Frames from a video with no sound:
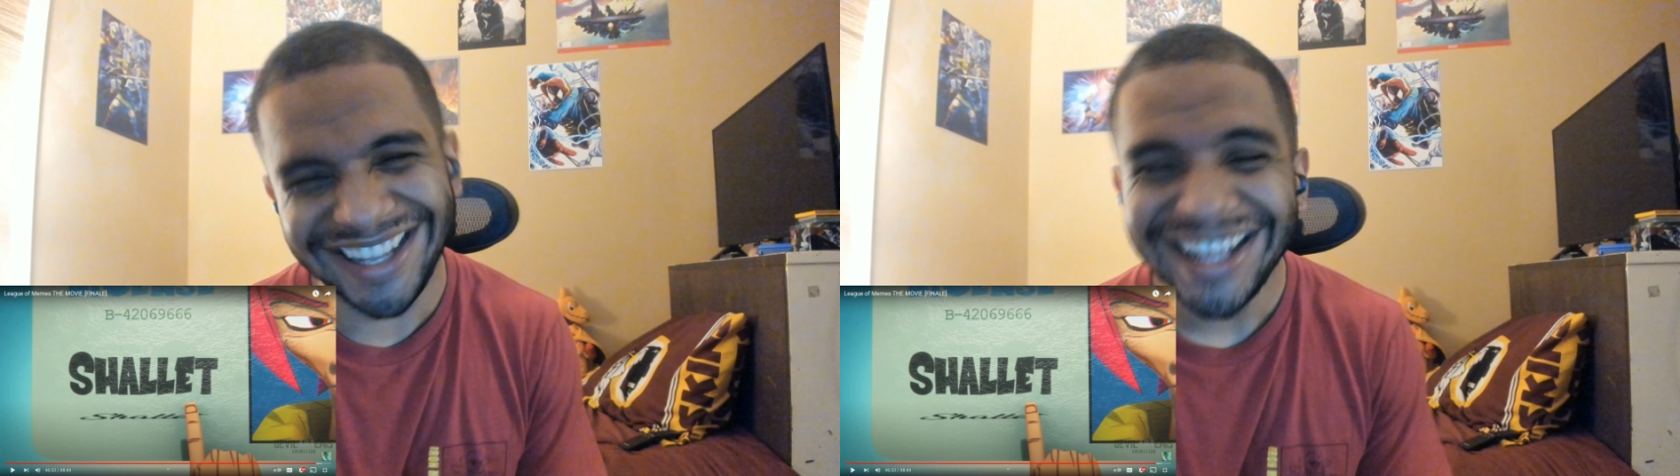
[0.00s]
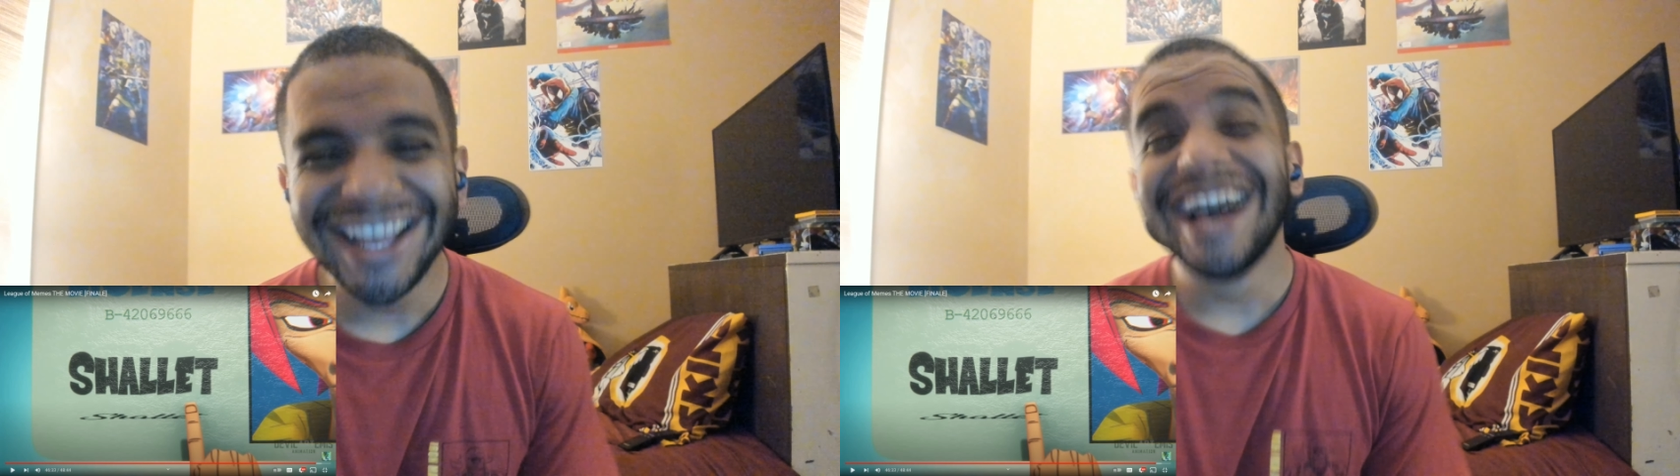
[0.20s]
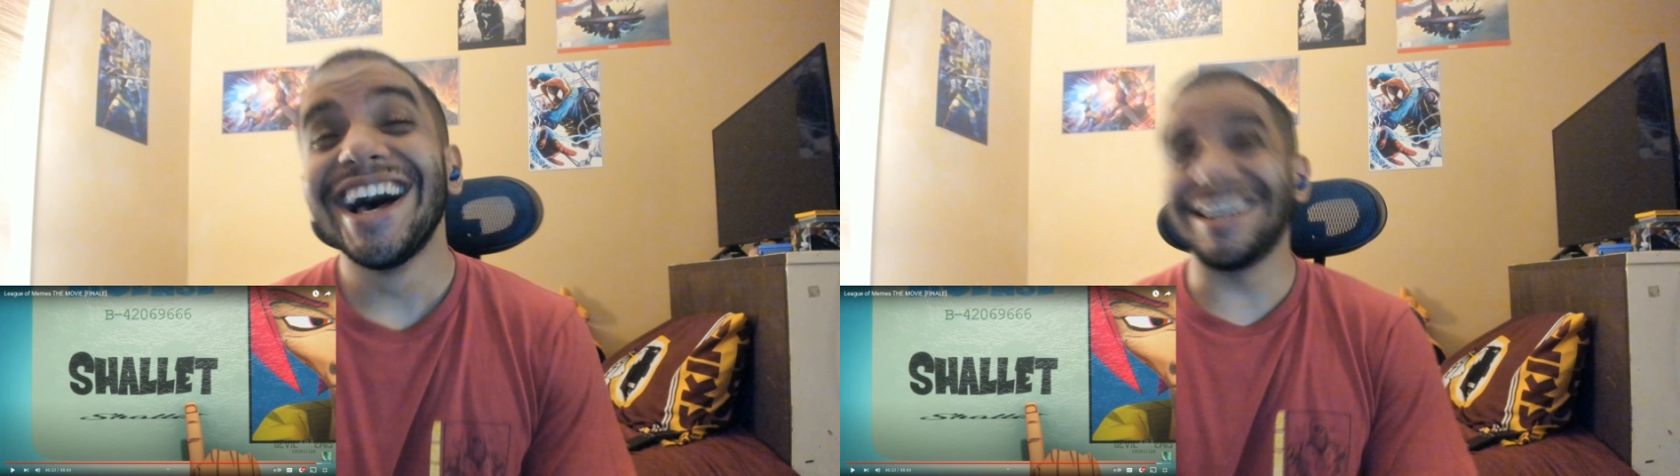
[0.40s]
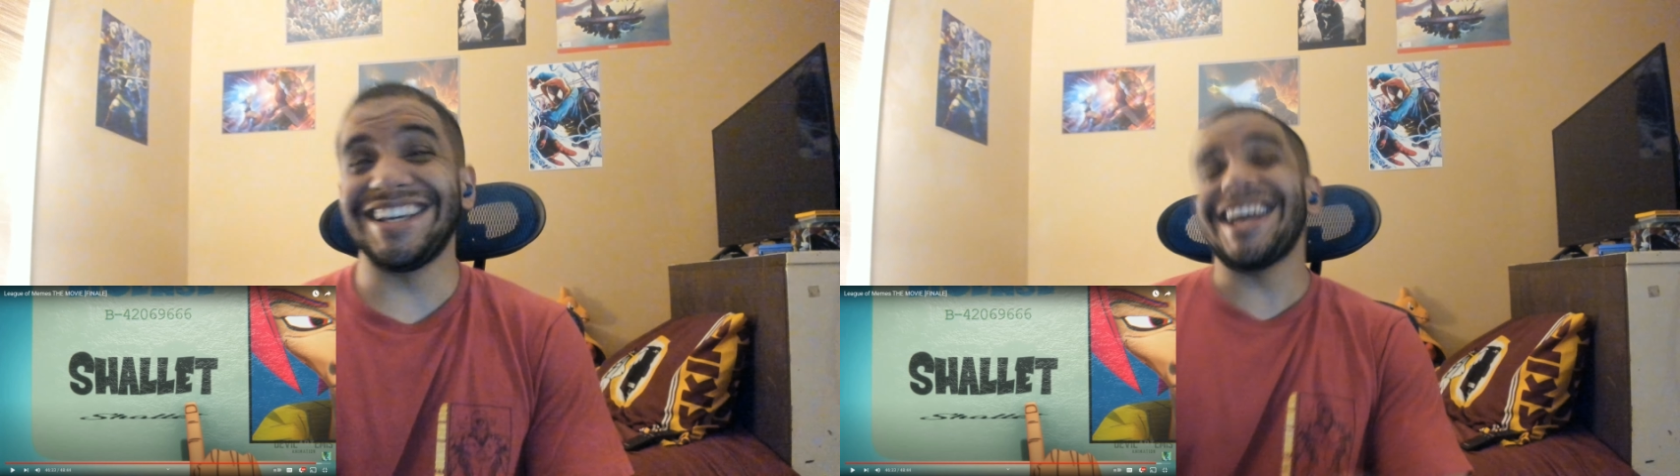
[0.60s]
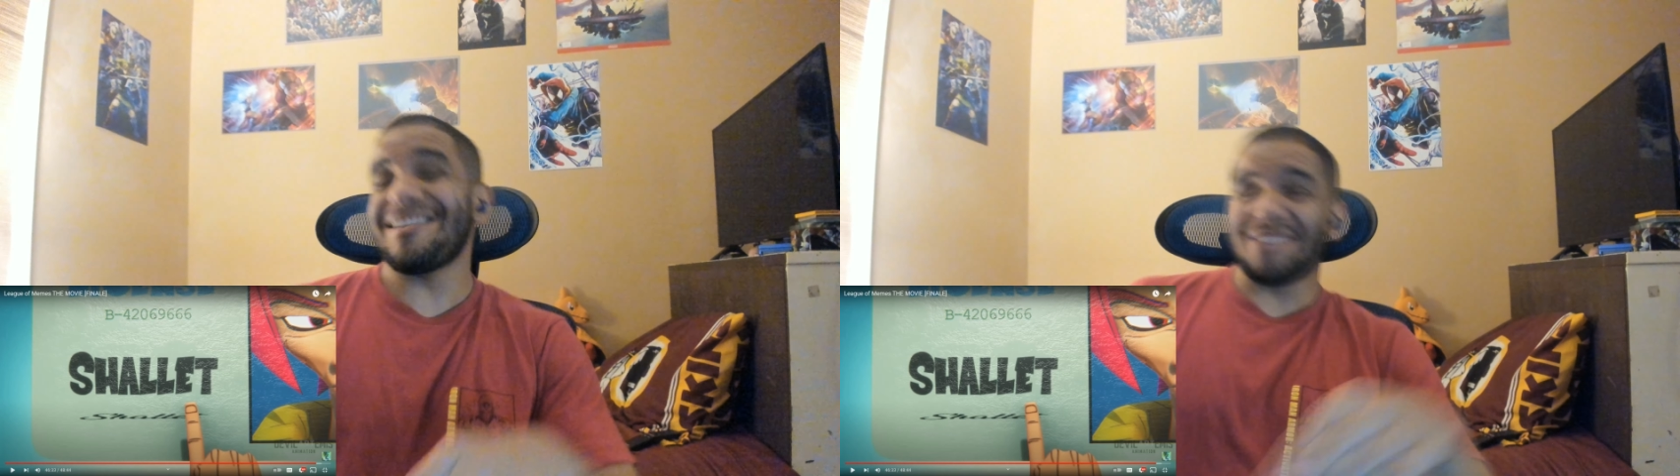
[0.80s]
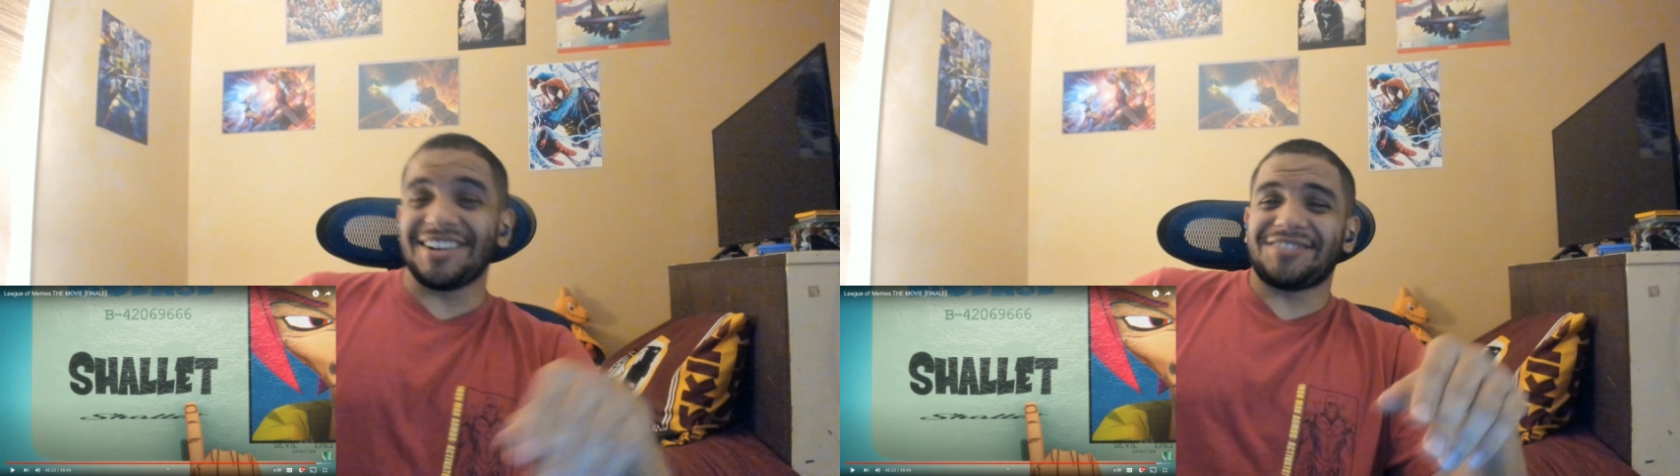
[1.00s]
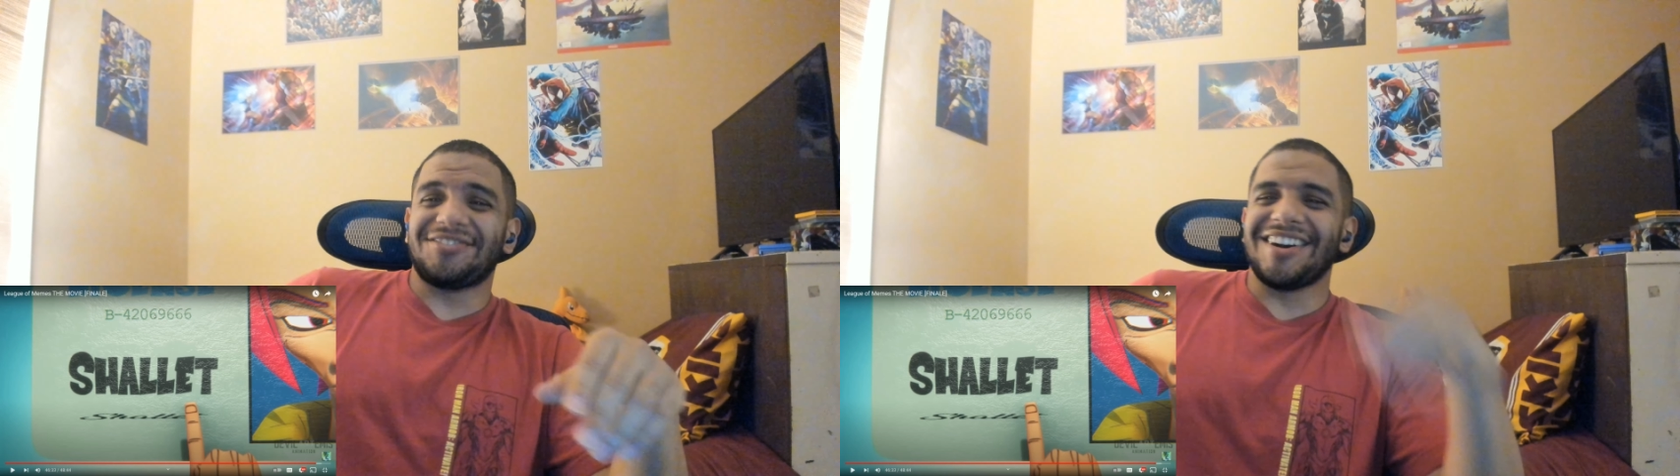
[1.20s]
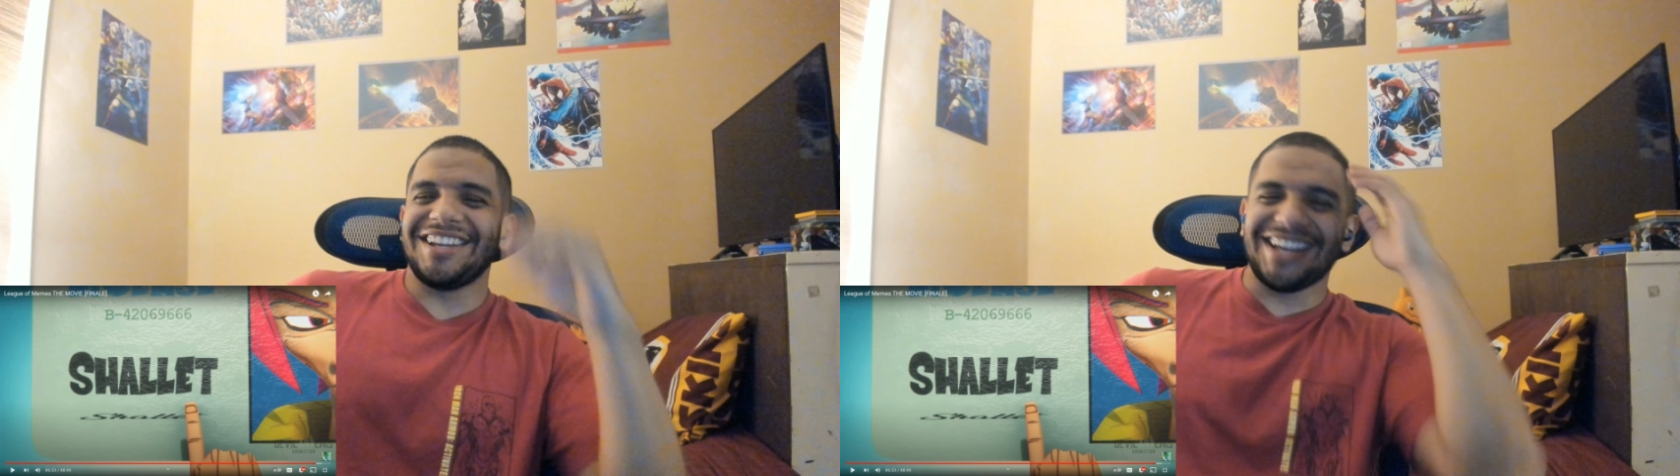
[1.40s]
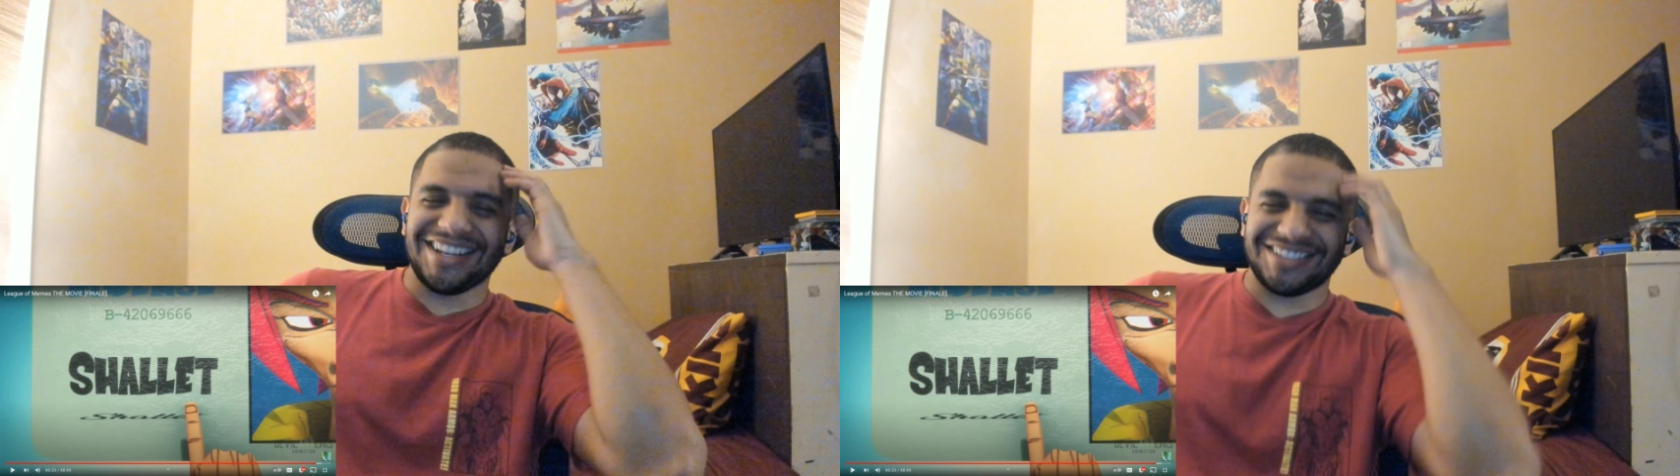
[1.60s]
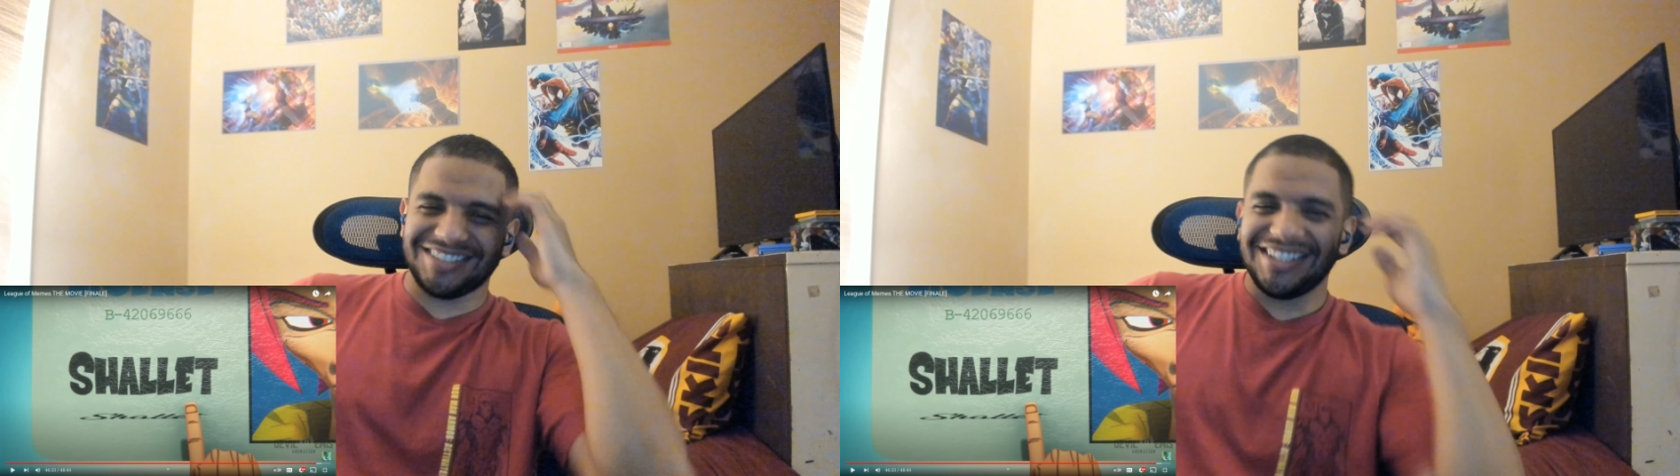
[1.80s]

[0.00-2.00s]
okay, that what's funny actually.